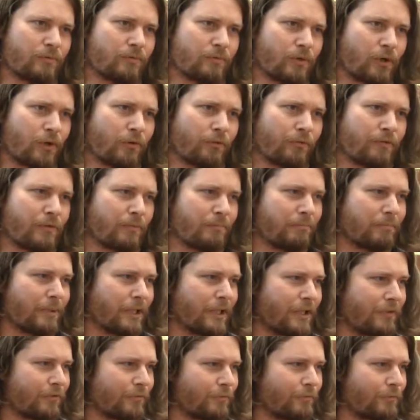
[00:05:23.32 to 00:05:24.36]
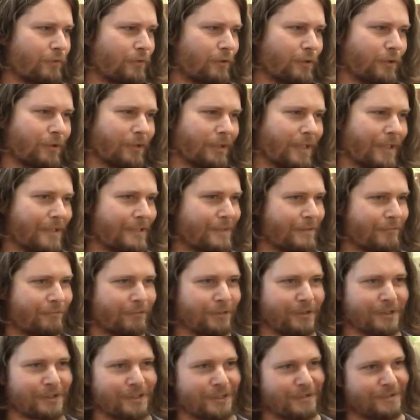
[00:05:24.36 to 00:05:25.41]
drove the bus for like
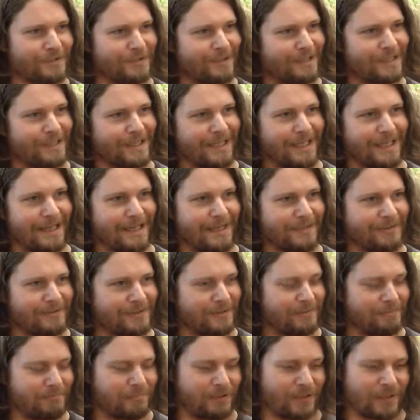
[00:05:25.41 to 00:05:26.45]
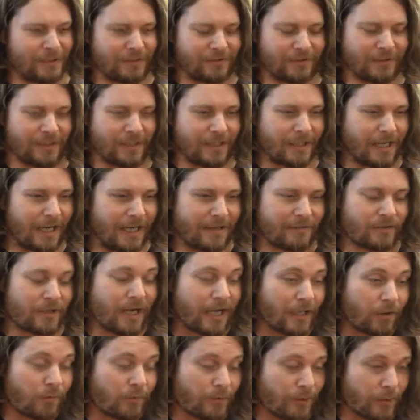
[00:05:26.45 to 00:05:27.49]
different country guys and picked, and I
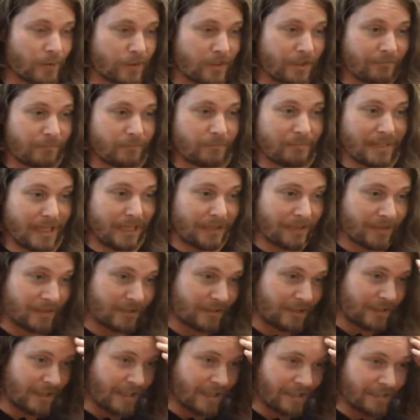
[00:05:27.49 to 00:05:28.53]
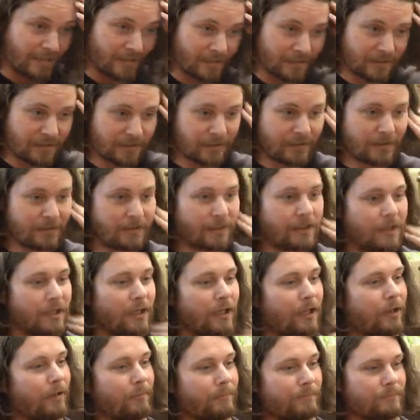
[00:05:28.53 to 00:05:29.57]
don't know enough about it yet.
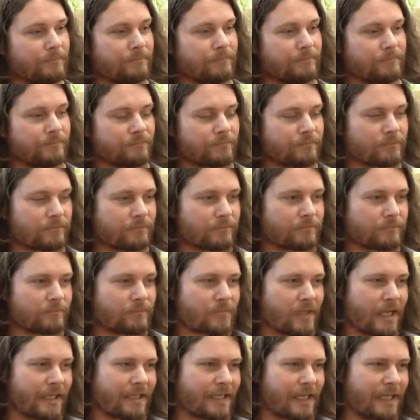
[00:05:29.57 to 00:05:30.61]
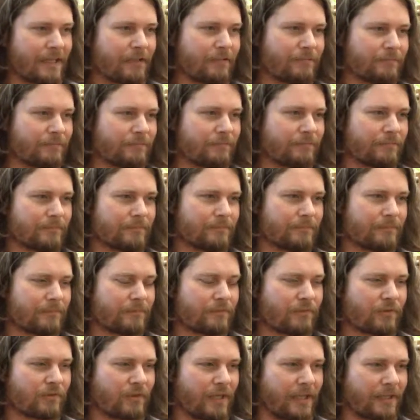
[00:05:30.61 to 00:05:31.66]
I kind of
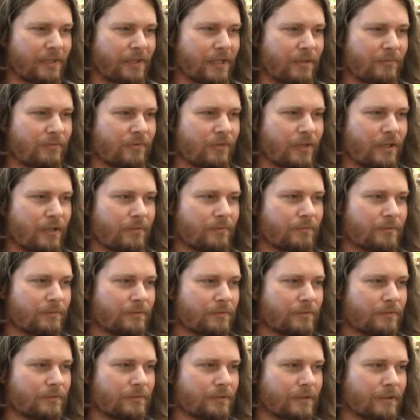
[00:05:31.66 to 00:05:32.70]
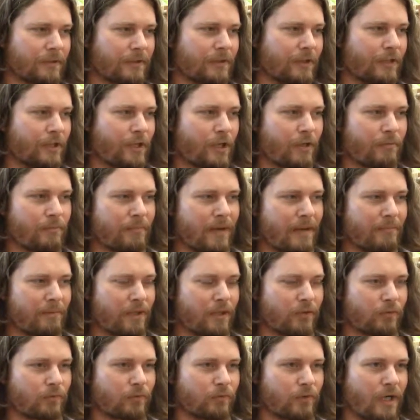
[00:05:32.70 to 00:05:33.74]
slightly upset. You know, my
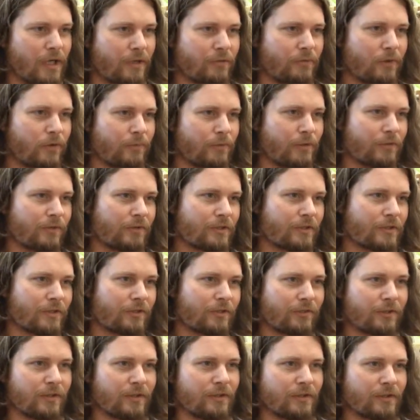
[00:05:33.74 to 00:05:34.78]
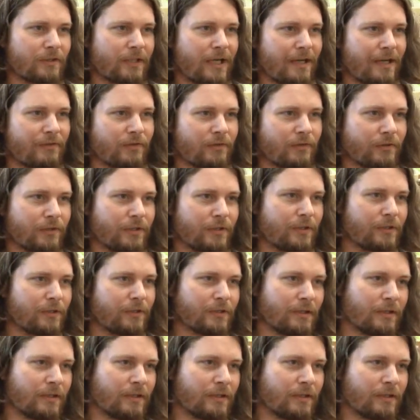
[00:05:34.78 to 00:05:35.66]
parents were rock and roll musicians, and obviously